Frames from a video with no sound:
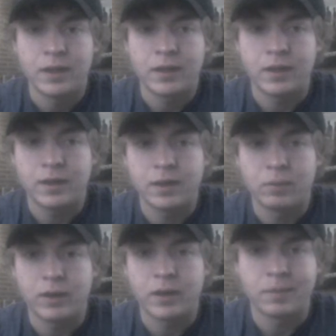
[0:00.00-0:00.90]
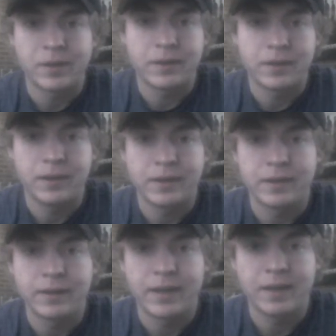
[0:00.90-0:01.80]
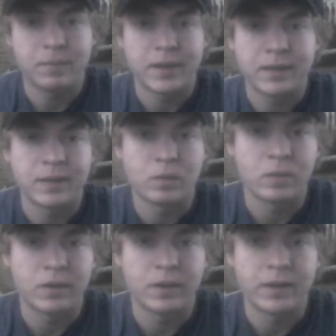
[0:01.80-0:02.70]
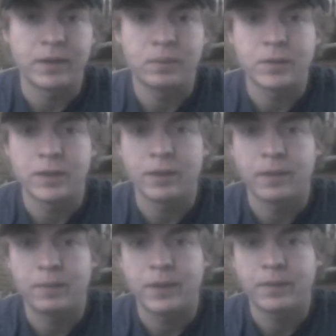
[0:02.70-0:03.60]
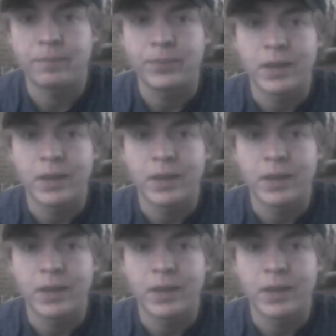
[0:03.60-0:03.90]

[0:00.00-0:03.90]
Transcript: it'll probably come down to the end of the game, but I think we're gonna end up shutting them down.